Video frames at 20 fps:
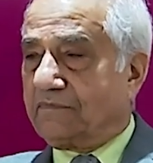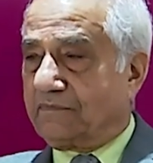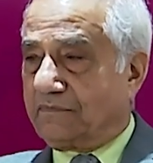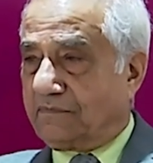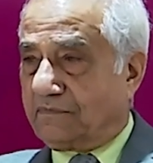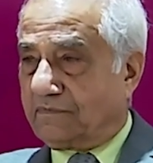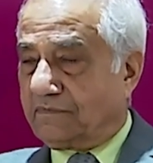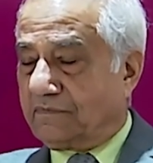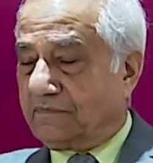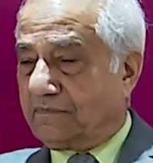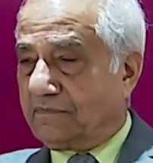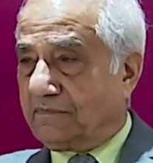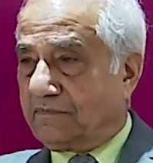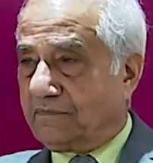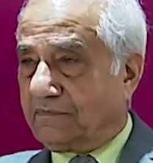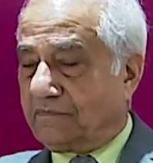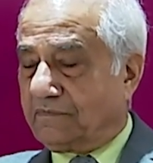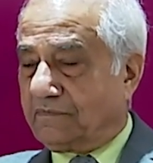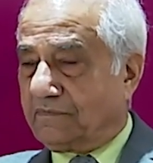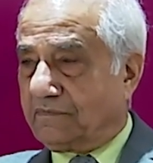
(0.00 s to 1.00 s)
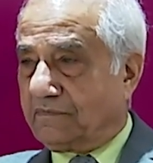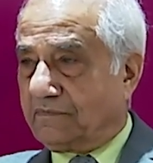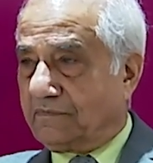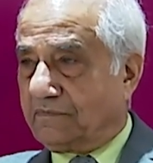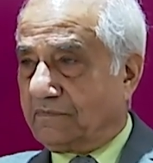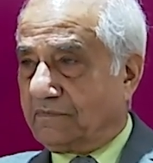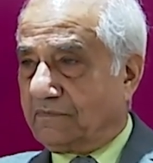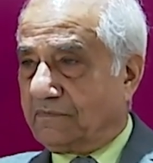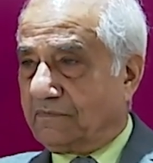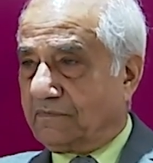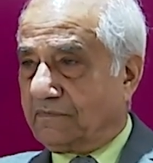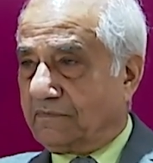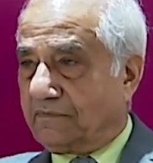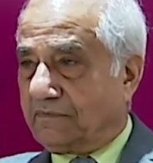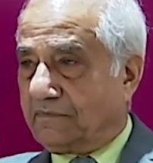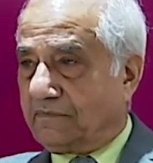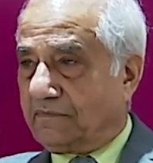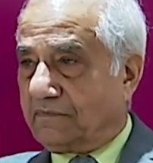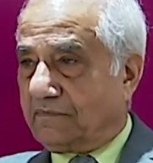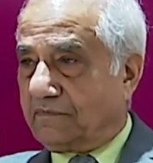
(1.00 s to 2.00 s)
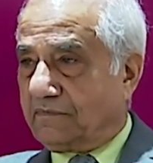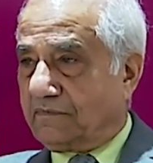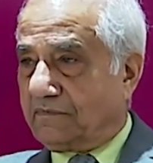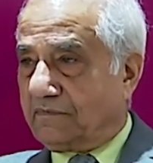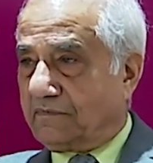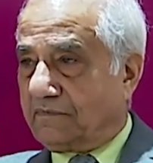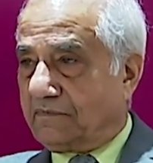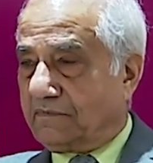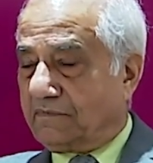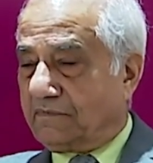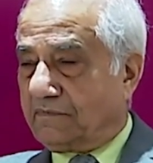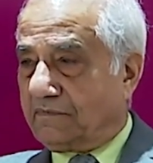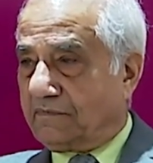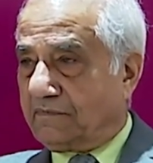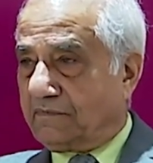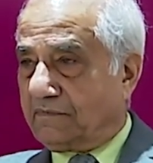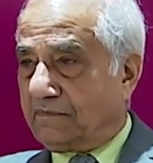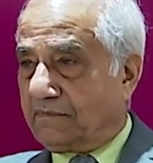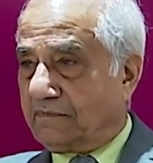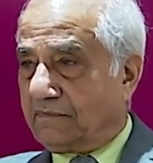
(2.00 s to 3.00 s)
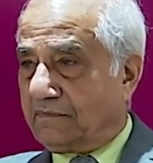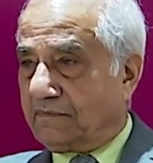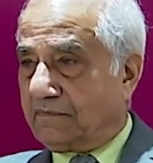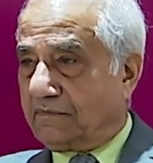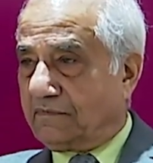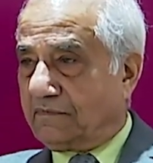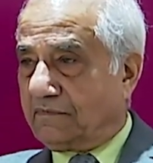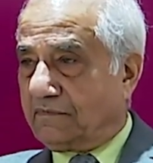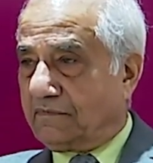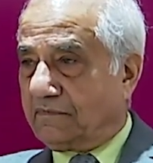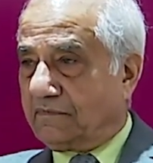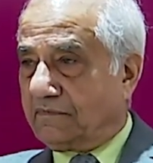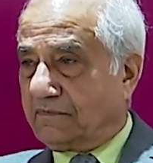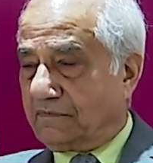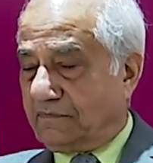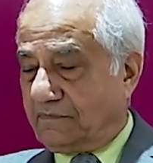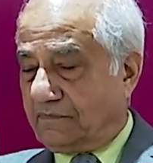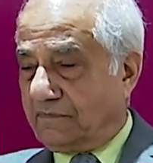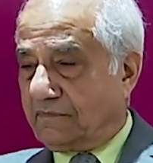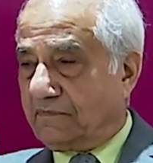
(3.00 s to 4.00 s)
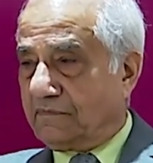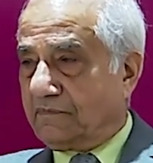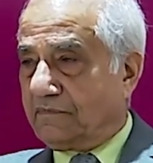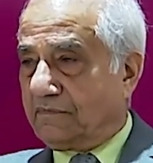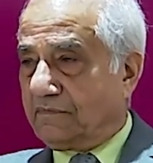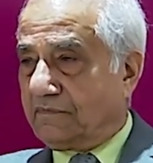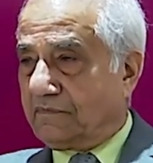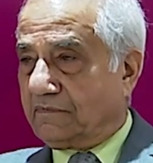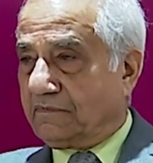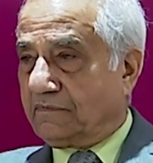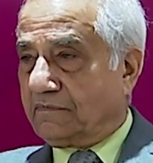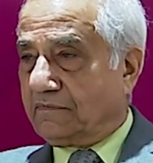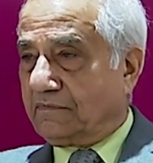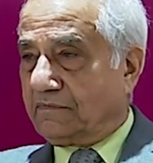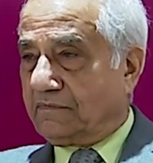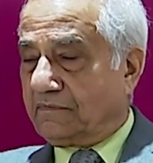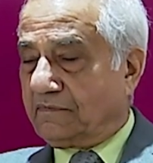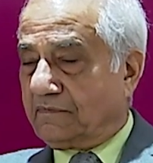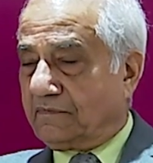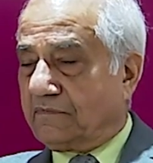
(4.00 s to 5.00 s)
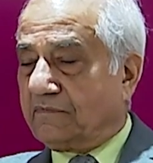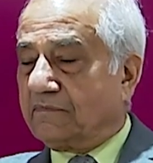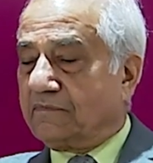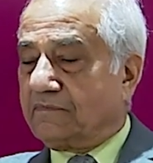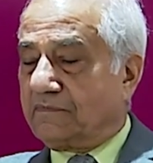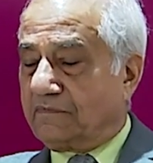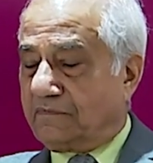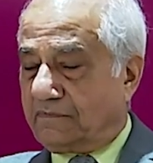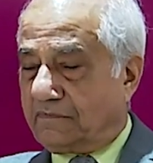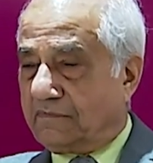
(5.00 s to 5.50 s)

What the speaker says: [no speech]